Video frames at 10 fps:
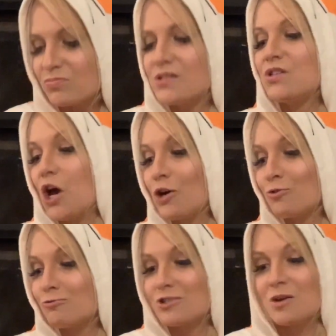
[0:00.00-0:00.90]

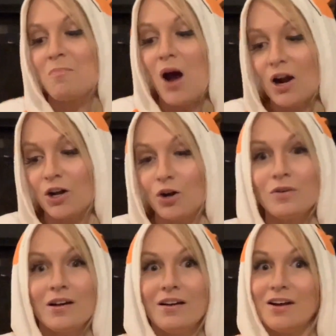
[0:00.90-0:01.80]
So
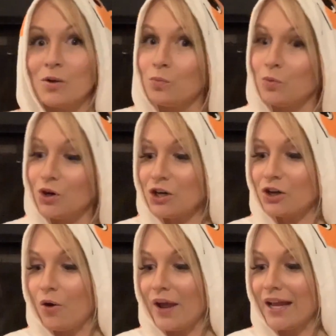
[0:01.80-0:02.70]
tomorrow, we're
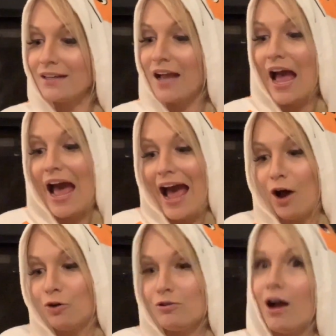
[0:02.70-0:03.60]
going
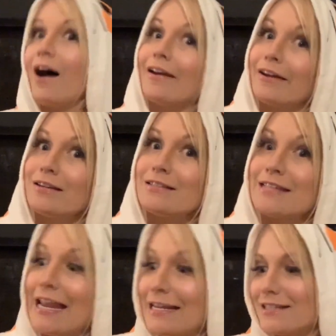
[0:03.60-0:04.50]
out on a
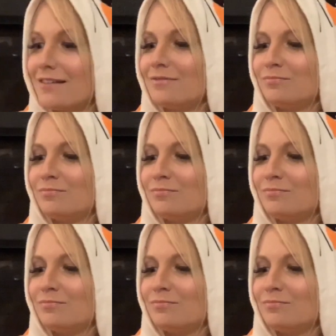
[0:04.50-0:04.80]
date.